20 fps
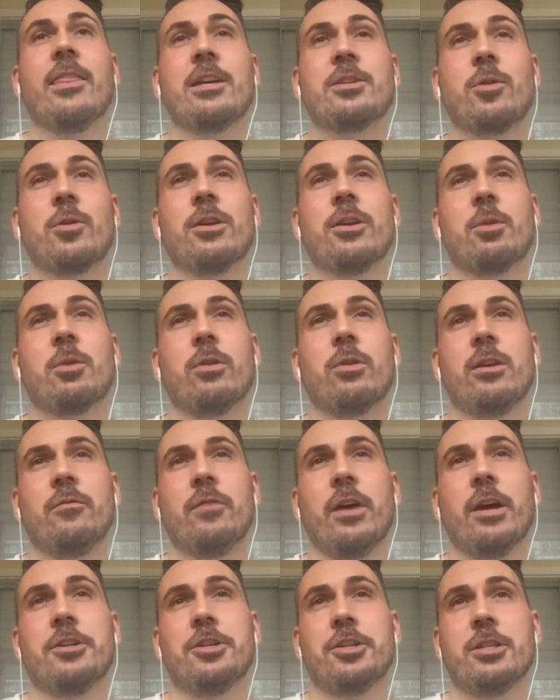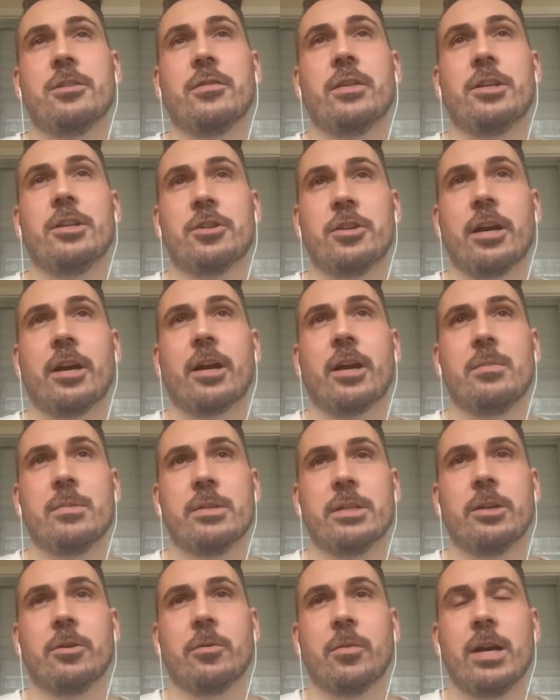that's where I think one of the advantages of the internet comes
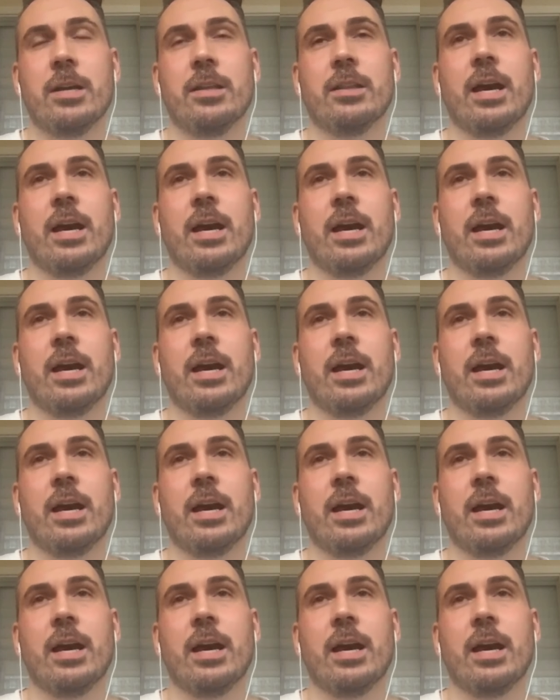in, right?